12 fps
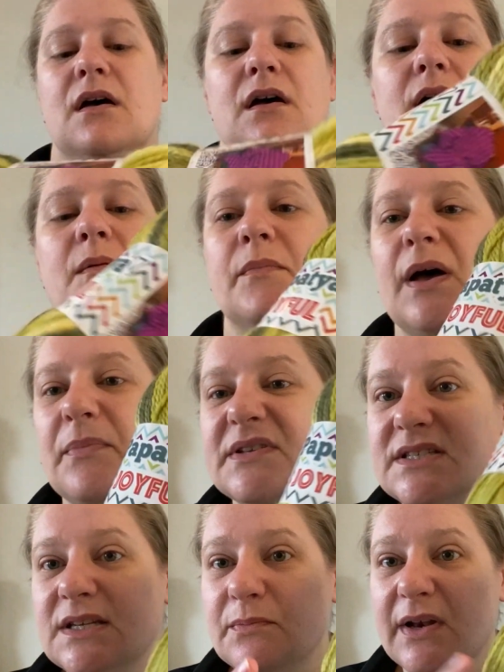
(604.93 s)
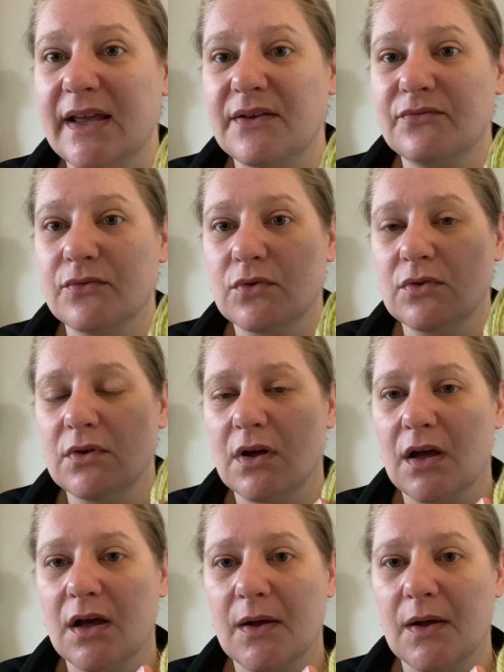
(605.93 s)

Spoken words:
Papatya Playful,